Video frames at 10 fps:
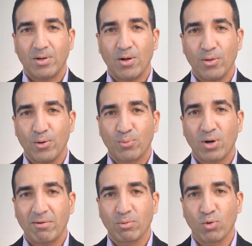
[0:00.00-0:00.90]
Although
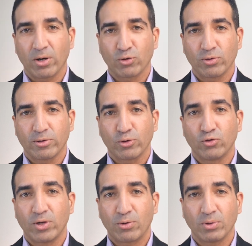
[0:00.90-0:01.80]
private mortgages are
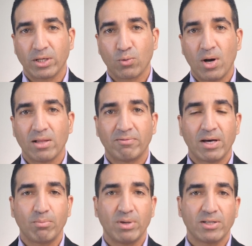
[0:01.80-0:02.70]
generally
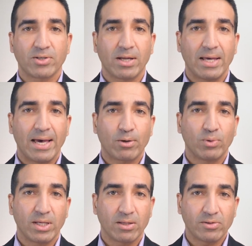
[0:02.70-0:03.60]
qualified based on
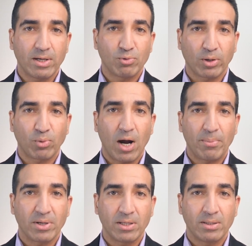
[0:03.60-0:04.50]
equity in the subject
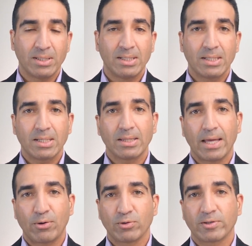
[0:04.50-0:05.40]
property,
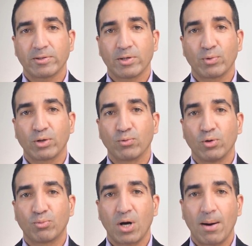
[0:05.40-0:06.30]
lenders considering a
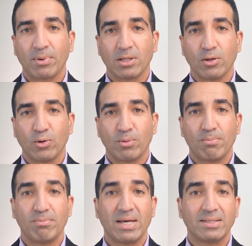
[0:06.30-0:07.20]
rural property loan
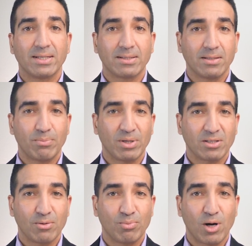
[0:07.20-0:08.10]
may dig deep
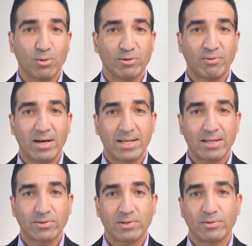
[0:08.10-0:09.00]
into the borrower's
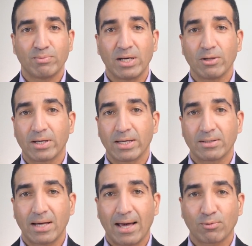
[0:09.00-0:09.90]
finances by looking at
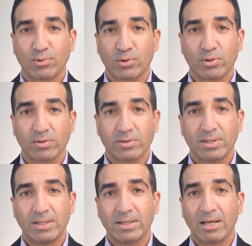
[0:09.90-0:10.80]
tax returns
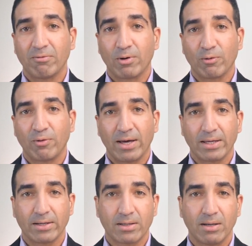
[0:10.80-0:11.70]
and verifying
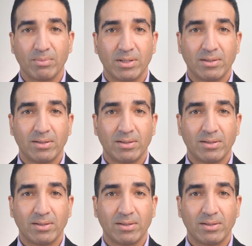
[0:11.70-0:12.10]
income.